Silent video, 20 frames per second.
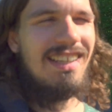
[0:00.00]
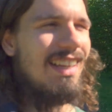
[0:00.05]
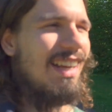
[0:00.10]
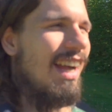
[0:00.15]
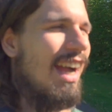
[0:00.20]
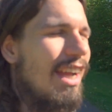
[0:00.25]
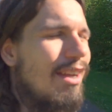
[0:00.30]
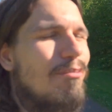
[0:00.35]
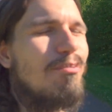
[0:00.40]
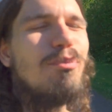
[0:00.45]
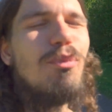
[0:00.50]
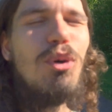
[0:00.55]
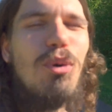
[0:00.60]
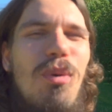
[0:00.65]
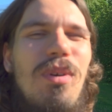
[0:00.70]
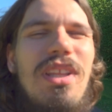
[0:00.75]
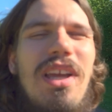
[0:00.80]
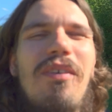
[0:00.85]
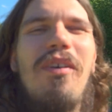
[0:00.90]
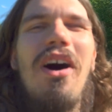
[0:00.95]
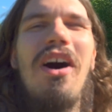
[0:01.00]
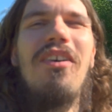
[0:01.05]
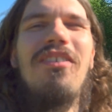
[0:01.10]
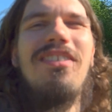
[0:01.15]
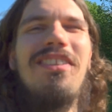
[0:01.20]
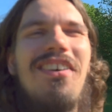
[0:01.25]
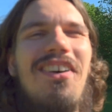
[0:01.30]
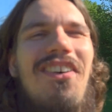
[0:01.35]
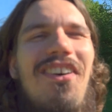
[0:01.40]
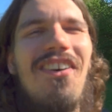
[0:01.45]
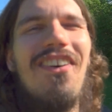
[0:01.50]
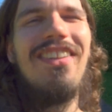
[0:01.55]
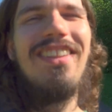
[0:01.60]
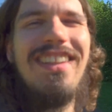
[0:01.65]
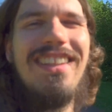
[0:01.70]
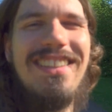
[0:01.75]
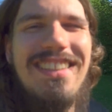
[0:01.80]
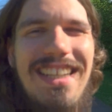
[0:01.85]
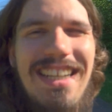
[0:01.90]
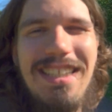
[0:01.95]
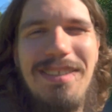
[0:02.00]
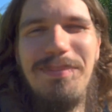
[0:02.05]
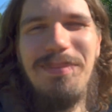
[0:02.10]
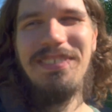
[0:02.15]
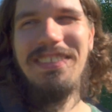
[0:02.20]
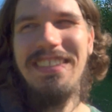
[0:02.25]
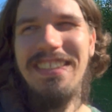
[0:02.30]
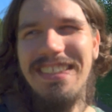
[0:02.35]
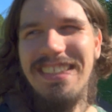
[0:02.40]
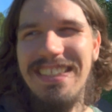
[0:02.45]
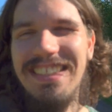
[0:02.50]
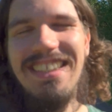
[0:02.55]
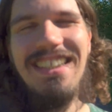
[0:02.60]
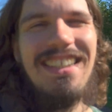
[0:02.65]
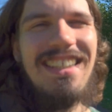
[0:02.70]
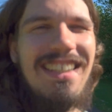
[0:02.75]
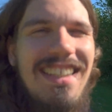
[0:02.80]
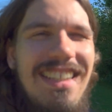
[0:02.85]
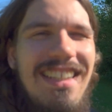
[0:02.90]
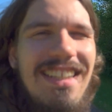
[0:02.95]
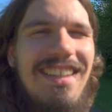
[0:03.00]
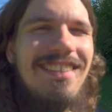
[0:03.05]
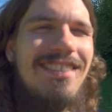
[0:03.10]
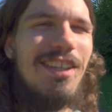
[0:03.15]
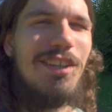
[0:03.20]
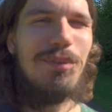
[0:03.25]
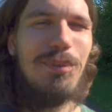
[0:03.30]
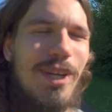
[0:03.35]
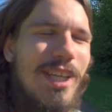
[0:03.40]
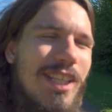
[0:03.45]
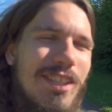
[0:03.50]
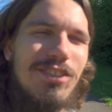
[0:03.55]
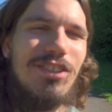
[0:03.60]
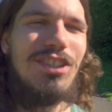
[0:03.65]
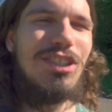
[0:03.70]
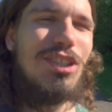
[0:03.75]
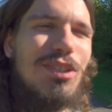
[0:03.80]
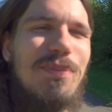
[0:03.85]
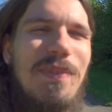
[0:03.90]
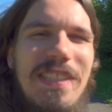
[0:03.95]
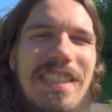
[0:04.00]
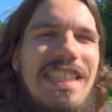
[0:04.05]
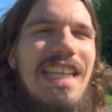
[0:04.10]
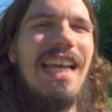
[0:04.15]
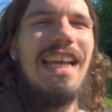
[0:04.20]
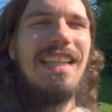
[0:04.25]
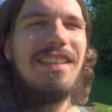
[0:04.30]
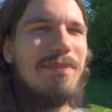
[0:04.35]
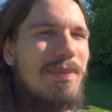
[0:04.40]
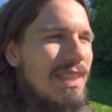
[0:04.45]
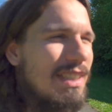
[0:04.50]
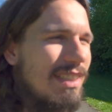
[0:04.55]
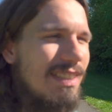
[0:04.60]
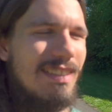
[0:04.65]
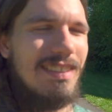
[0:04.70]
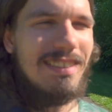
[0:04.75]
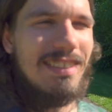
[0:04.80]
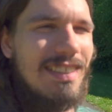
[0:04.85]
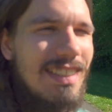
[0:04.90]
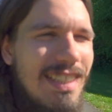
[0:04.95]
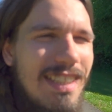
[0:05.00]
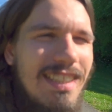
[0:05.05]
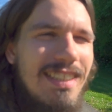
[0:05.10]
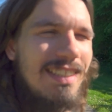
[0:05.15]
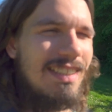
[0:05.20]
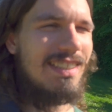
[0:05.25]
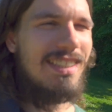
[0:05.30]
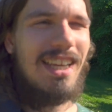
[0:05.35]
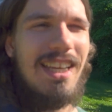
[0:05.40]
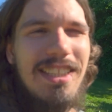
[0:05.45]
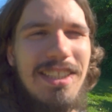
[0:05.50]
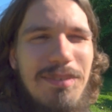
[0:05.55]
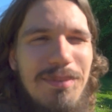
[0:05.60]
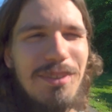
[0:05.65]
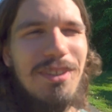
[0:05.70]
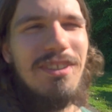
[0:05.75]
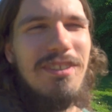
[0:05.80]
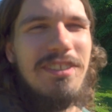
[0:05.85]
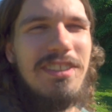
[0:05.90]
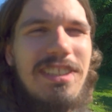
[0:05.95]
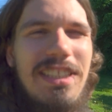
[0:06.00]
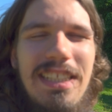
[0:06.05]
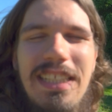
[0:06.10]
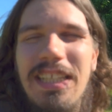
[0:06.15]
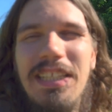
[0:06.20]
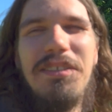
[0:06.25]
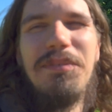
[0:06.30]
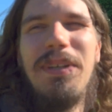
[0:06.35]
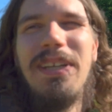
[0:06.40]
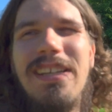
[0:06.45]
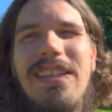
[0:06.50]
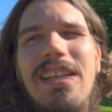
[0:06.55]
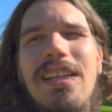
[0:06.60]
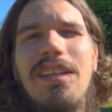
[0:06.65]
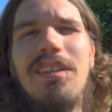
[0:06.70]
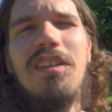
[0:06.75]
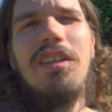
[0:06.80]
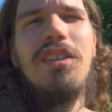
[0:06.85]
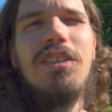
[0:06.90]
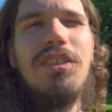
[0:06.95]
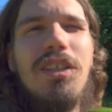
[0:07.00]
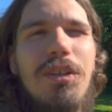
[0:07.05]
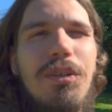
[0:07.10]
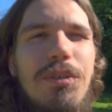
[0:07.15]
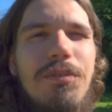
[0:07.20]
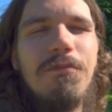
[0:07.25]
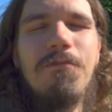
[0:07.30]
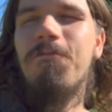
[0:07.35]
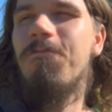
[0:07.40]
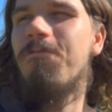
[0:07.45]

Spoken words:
I move it around all the time. So I'd rather just switch hand when I can't even hold it still anyway. So